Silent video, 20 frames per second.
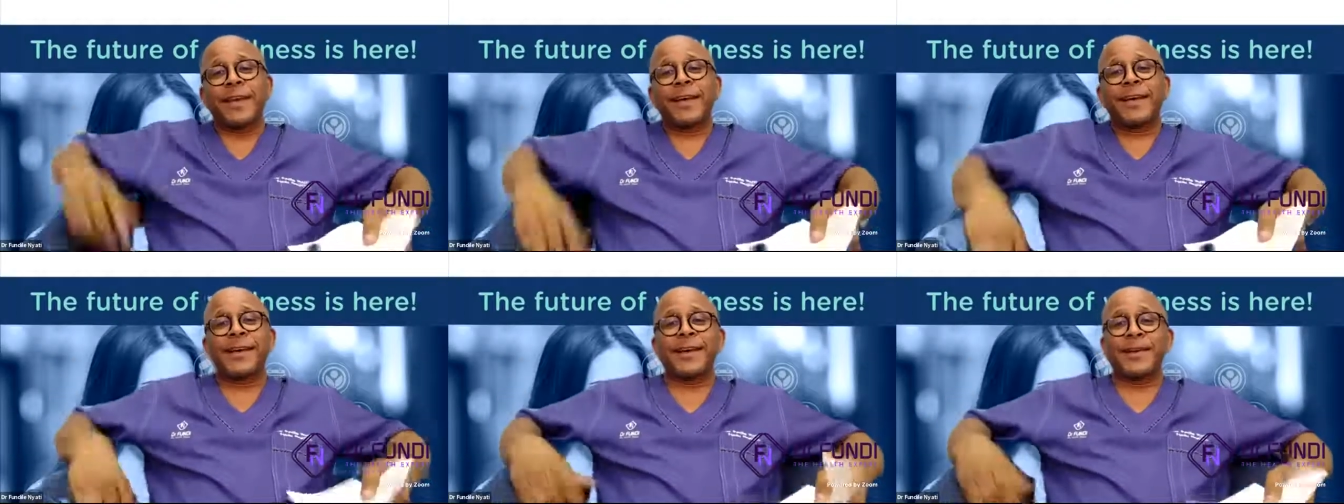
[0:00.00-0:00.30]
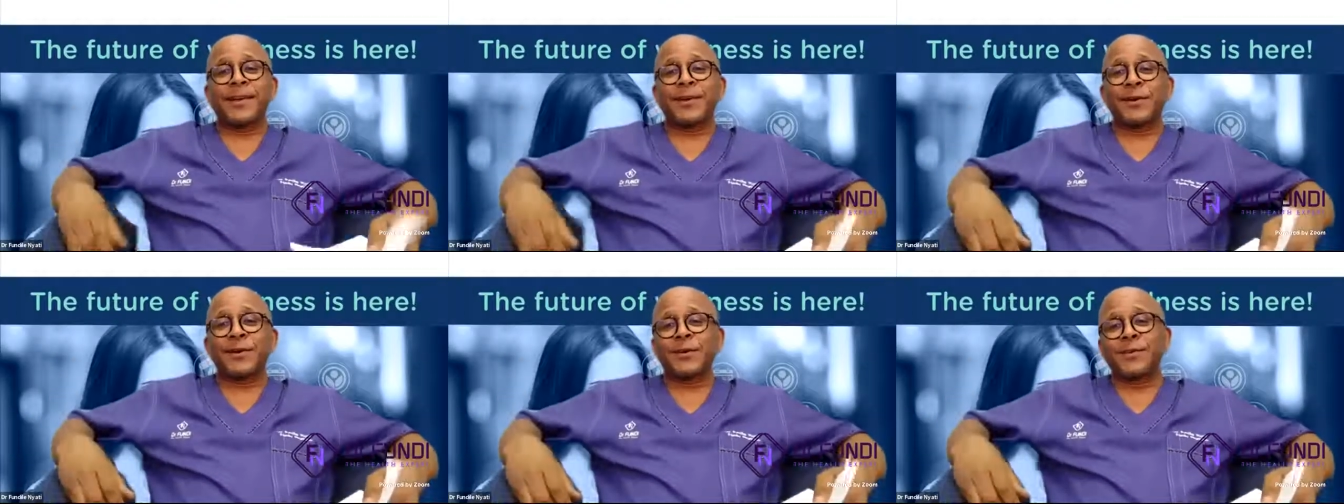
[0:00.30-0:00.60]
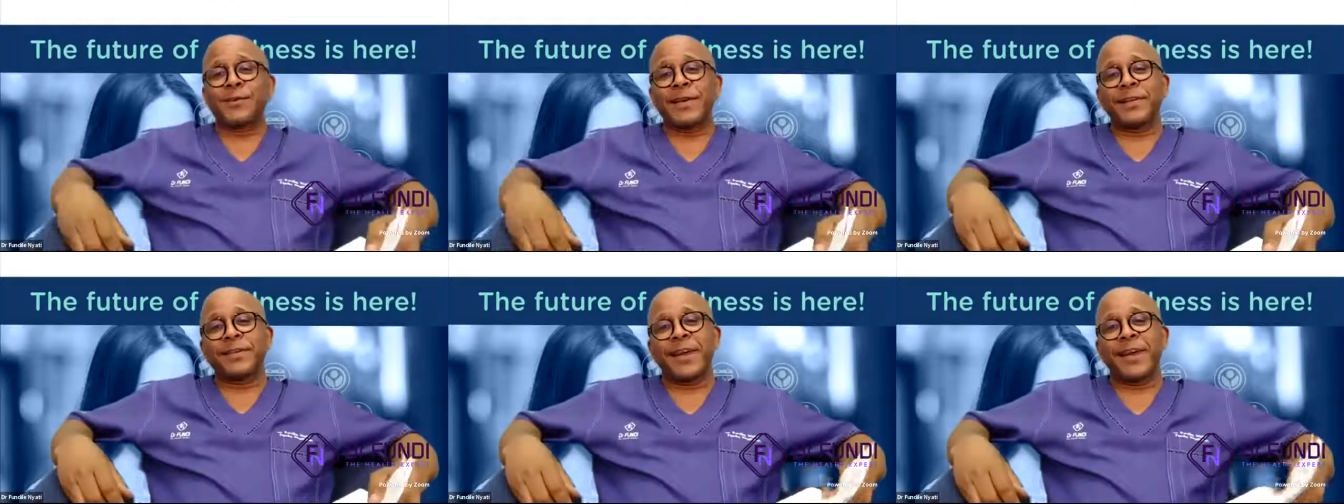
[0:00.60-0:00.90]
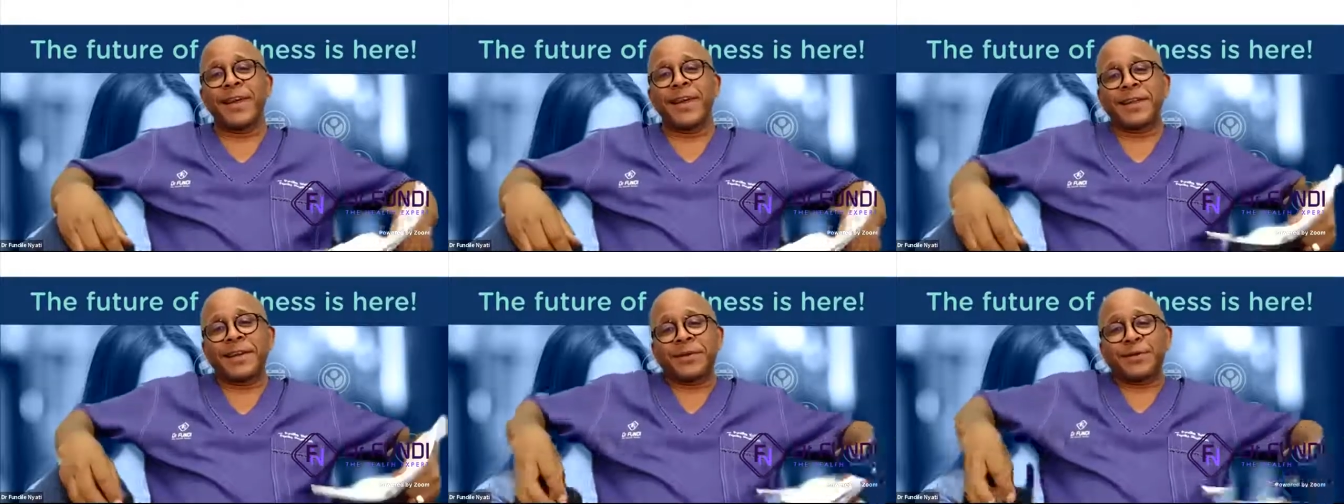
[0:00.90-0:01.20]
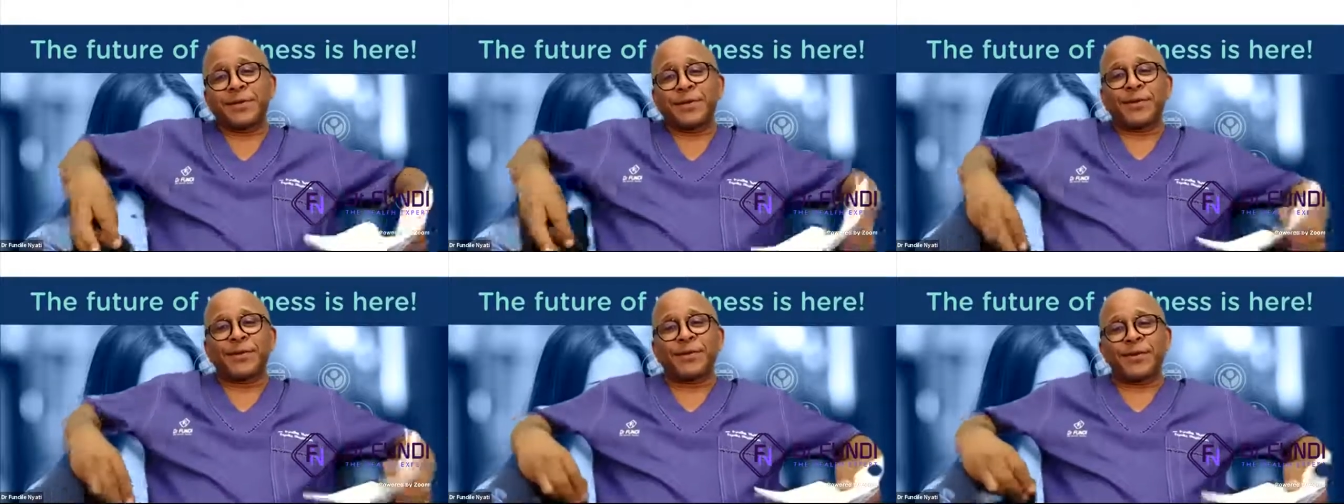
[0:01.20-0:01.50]
in China,
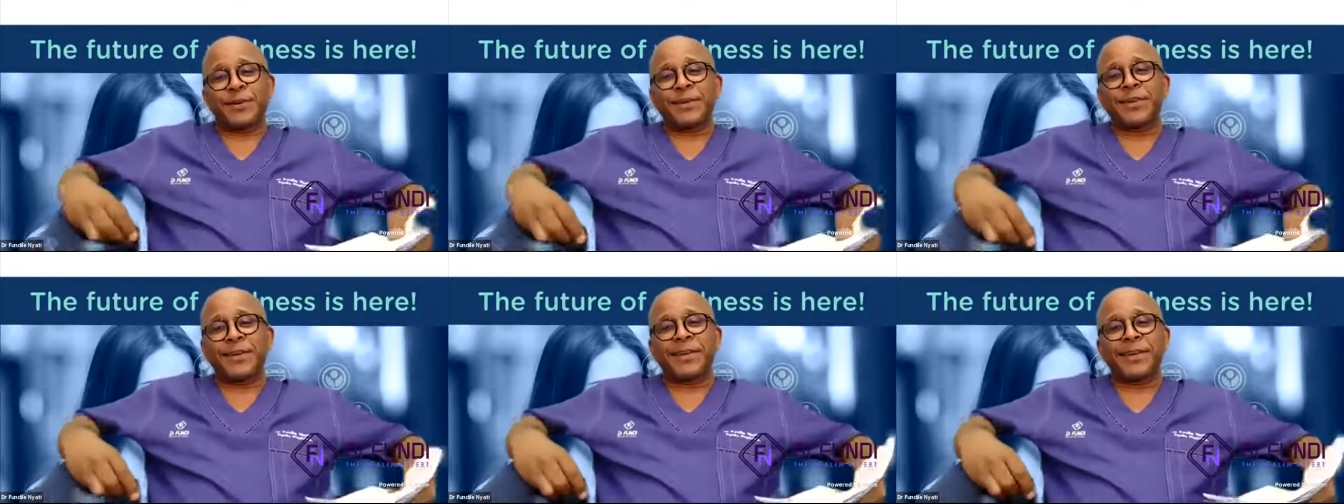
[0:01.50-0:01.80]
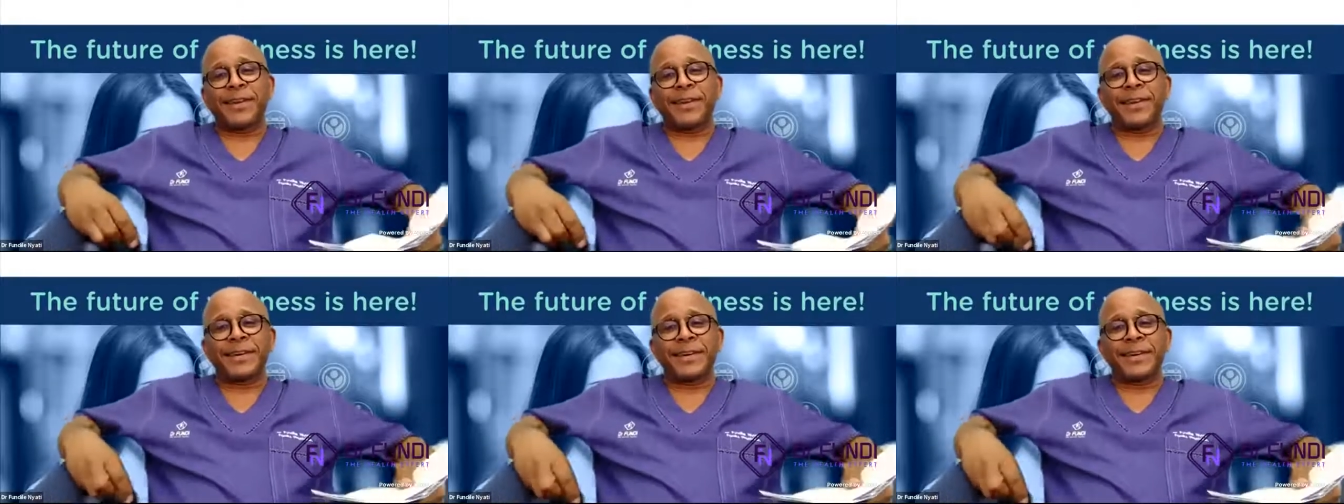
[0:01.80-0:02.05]
though. Yeah.